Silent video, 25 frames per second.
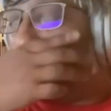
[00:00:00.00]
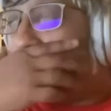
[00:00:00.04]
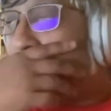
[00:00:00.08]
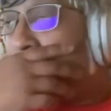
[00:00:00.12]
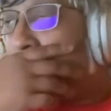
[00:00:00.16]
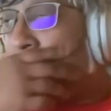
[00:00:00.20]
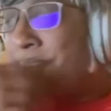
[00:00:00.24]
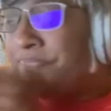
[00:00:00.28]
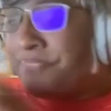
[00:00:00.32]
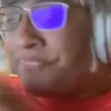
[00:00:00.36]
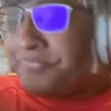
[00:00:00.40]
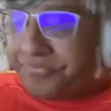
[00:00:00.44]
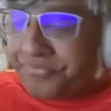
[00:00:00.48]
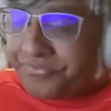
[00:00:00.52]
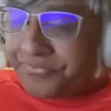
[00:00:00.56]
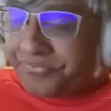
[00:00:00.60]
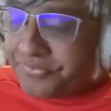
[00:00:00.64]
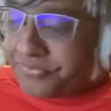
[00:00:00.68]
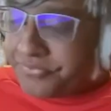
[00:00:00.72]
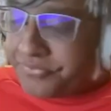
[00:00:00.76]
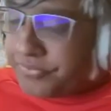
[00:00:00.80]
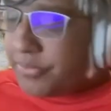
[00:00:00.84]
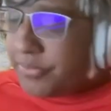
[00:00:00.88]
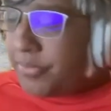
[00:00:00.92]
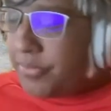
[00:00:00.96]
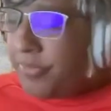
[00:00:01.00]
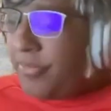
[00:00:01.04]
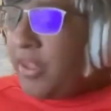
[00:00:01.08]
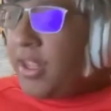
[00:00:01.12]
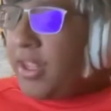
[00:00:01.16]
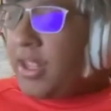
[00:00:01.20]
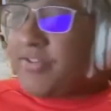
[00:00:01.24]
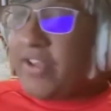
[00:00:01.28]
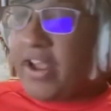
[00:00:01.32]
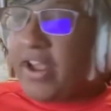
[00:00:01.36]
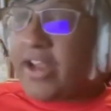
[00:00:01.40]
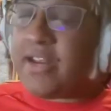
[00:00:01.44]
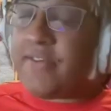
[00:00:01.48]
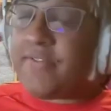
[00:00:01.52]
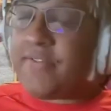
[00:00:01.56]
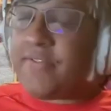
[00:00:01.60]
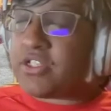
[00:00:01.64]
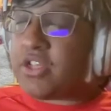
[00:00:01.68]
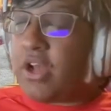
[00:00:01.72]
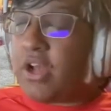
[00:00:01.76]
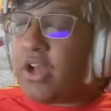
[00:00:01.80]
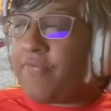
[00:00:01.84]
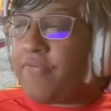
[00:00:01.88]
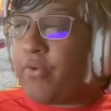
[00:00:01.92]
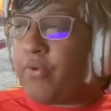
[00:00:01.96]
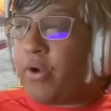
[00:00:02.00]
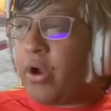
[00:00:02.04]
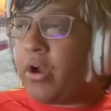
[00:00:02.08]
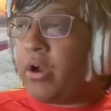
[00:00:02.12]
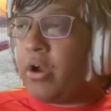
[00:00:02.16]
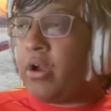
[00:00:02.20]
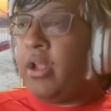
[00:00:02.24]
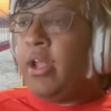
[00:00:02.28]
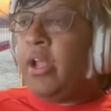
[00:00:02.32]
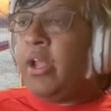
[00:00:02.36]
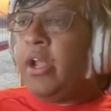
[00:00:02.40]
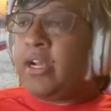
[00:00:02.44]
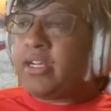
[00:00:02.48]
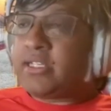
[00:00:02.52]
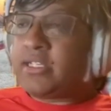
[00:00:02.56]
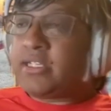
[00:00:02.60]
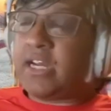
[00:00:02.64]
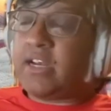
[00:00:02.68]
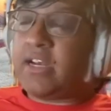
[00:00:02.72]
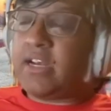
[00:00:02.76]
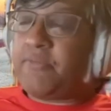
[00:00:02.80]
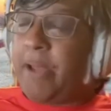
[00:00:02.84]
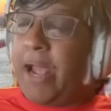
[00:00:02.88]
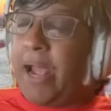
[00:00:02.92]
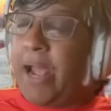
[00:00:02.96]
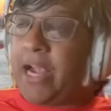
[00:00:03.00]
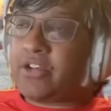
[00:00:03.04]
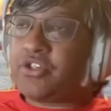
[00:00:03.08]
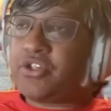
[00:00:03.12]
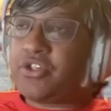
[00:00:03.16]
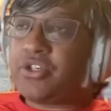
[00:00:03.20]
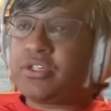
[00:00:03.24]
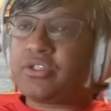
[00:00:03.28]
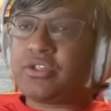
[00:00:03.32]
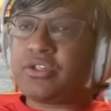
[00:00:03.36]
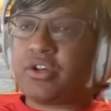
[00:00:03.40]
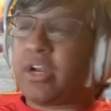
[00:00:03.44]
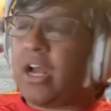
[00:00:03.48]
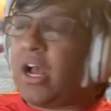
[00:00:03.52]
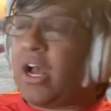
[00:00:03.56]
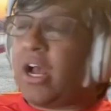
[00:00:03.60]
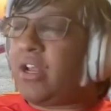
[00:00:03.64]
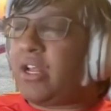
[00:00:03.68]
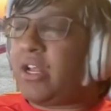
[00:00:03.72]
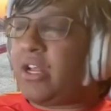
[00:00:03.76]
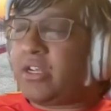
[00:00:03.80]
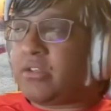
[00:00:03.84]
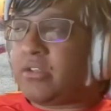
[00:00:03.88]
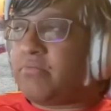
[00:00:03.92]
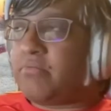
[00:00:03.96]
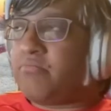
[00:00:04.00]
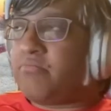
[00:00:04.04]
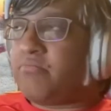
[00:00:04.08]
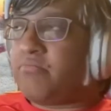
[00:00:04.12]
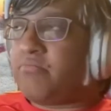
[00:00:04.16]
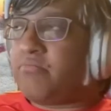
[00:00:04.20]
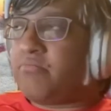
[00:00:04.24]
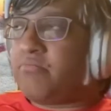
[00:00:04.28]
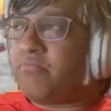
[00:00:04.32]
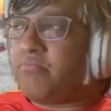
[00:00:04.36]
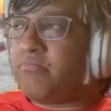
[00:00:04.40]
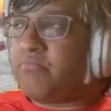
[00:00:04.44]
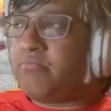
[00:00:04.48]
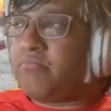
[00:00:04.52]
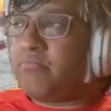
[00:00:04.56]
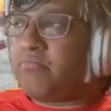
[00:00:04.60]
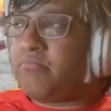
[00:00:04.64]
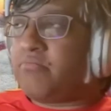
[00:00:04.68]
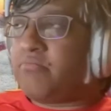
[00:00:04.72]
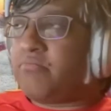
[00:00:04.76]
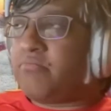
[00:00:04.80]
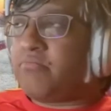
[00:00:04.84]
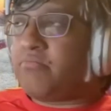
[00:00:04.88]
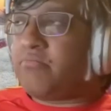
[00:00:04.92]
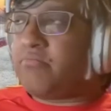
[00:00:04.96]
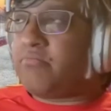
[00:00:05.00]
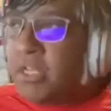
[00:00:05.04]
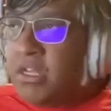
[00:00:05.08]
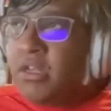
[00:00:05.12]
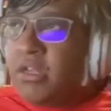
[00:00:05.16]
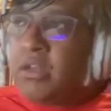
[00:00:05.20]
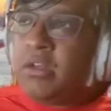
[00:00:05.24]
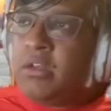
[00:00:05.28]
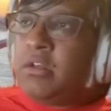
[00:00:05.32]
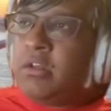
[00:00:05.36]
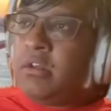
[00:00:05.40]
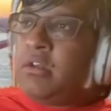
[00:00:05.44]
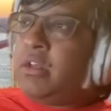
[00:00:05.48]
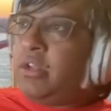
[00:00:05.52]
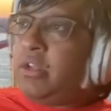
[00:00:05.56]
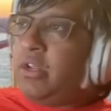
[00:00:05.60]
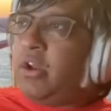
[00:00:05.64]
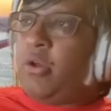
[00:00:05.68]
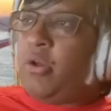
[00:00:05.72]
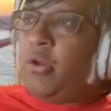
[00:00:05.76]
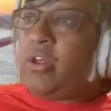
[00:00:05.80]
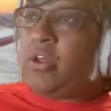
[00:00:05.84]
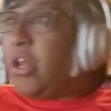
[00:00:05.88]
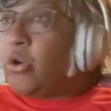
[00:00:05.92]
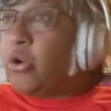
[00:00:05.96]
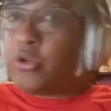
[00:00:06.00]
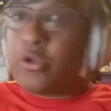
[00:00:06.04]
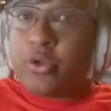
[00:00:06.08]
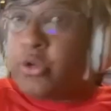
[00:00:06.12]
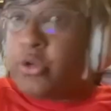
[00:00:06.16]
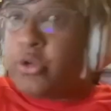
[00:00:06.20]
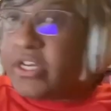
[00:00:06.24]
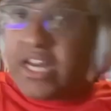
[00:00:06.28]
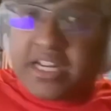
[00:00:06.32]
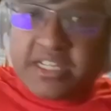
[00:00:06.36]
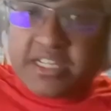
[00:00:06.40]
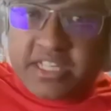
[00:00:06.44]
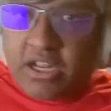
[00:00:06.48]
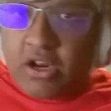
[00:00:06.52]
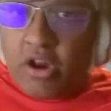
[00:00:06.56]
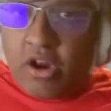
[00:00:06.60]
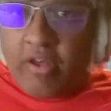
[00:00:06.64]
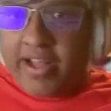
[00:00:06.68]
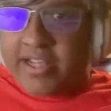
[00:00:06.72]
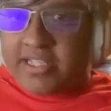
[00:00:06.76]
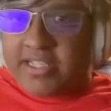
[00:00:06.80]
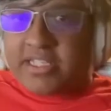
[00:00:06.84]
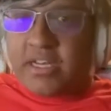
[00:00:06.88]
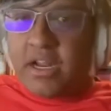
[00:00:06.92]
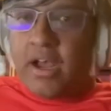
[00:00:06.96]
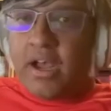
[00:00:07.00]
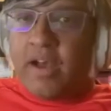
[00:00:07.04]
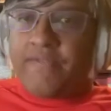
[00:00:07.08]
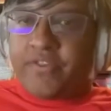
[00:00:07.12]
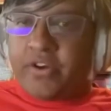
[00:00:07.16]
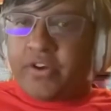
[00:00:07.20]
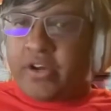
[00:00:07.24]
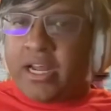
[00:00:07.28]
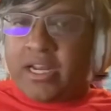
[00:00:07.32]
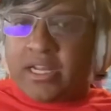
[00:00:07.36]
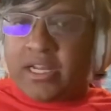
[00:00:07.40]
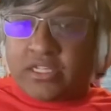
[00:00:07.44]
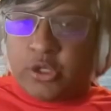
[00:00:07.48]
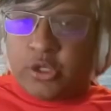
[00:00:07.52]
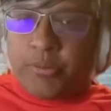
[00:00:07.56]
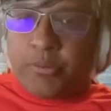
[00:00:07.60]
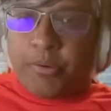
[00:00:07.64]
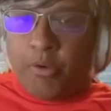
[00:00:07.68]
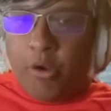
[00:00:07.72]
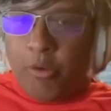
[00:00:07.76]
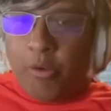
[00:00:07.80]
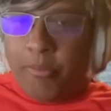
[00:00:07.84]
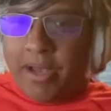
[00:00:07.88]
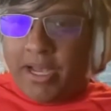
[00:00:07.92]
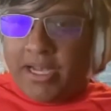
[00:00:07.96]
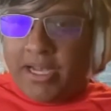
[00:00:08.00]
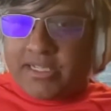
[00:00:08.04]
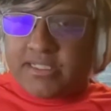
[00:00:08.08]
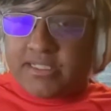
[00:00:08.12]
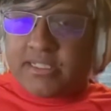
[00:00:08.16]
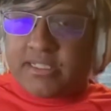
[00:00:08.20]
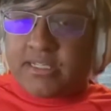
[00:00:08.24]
is scientific software, scientific packages are not like, they don't do unit testing and all that stuff. They're not like super robust.